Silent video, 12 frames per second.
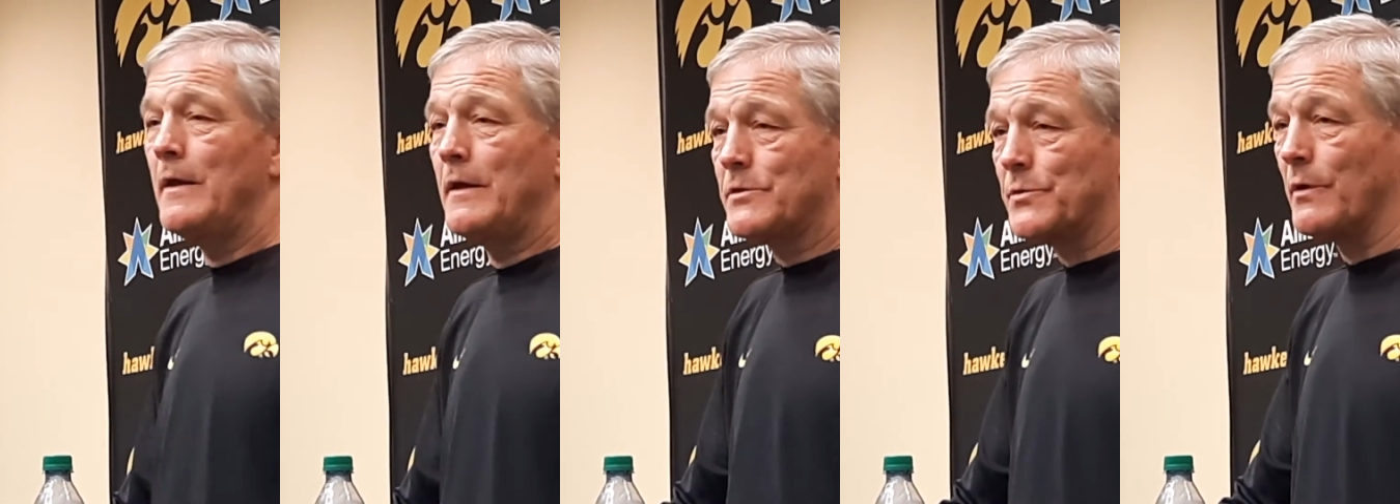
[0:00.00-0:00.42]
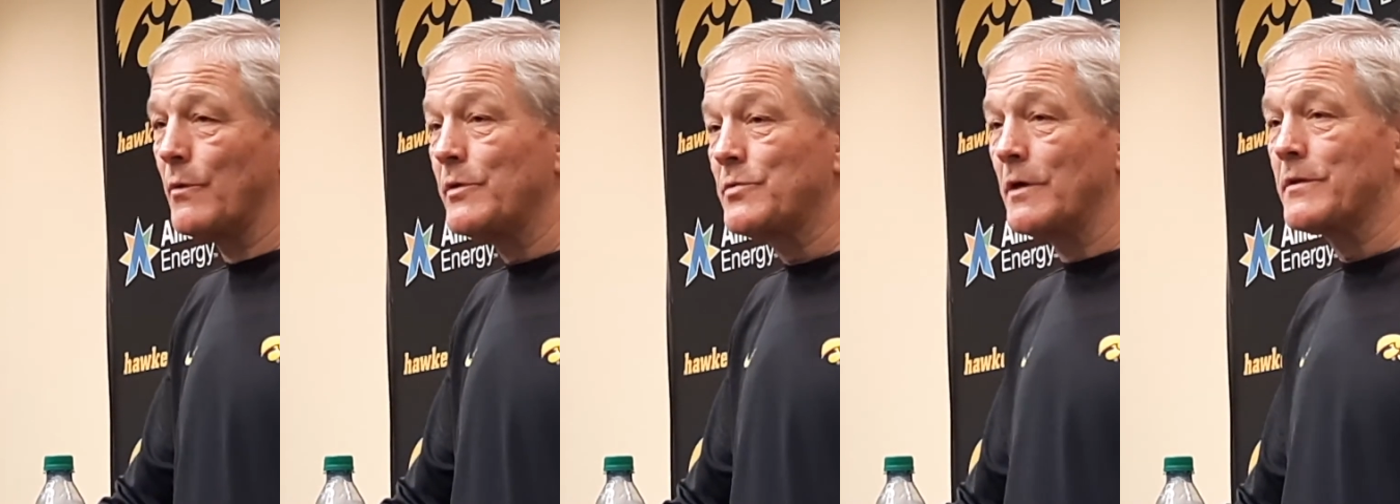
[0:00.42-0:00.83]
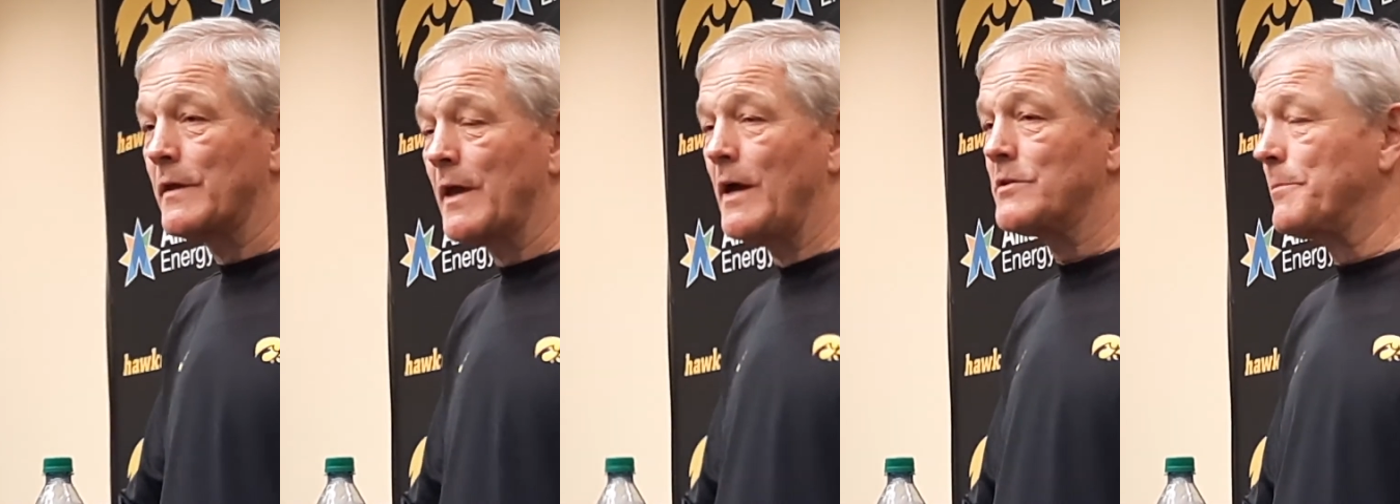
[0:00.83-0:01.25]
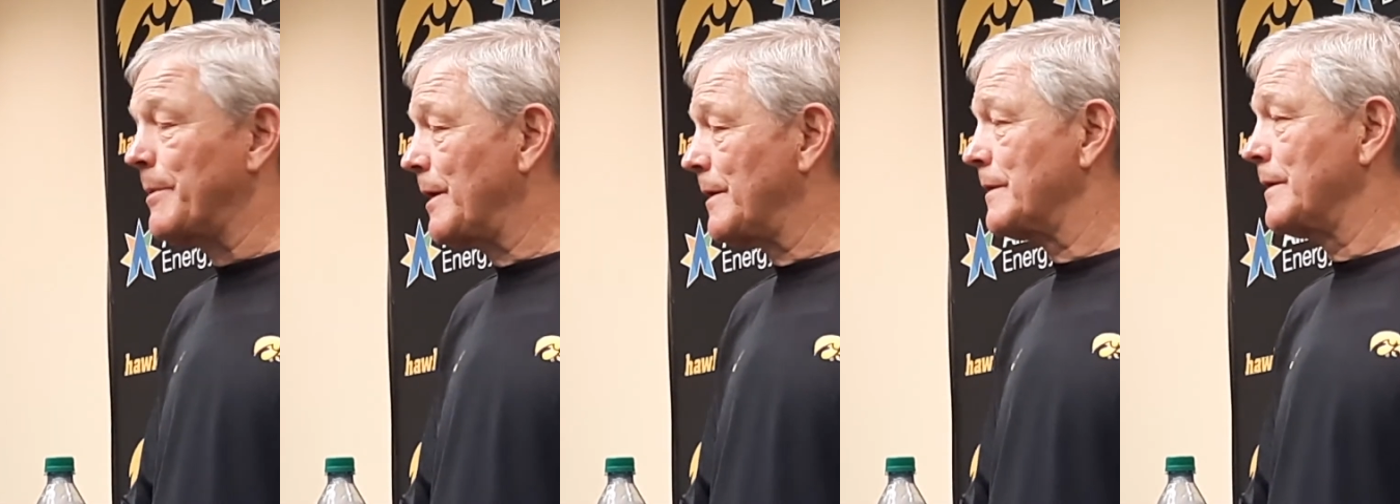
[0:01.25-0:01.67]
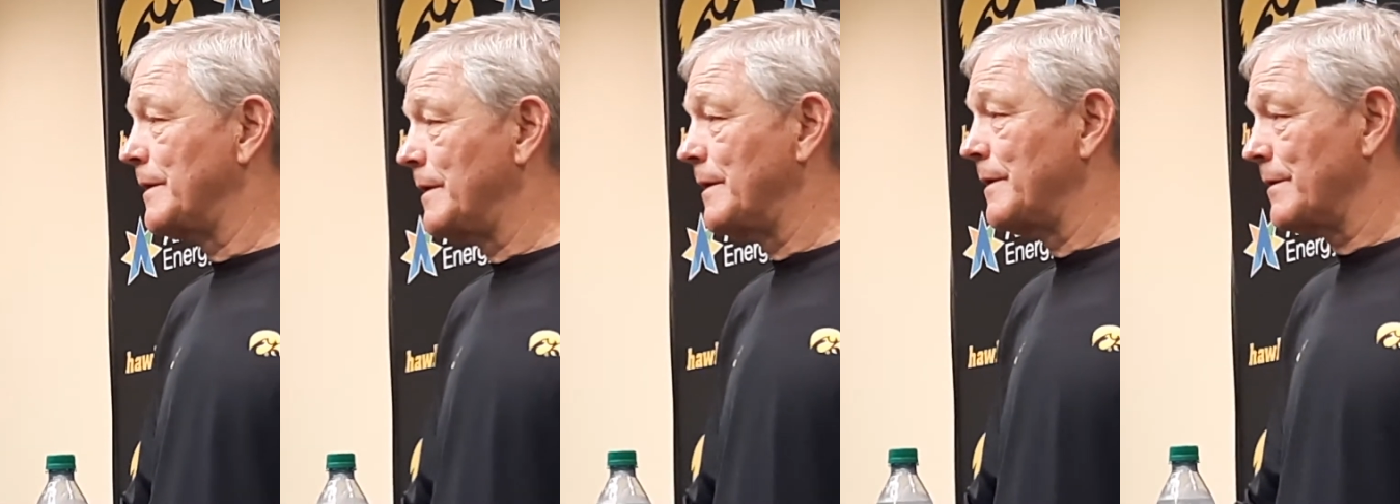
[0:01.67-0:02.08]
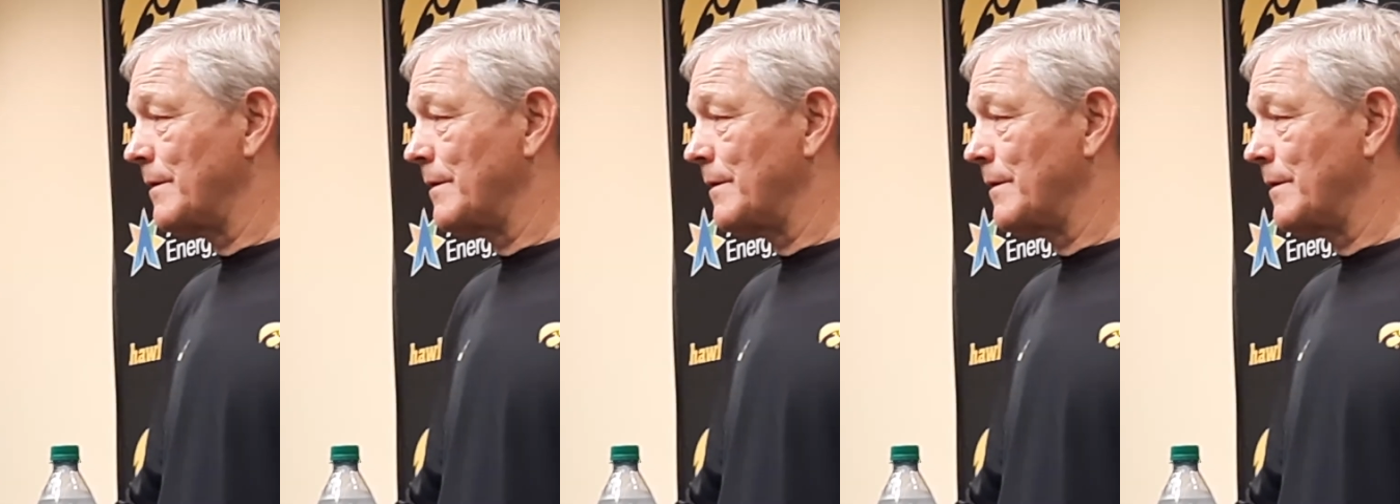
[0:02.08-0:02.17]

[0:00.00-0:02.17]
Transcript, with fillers: It's really what we talk to the guys about. Uh,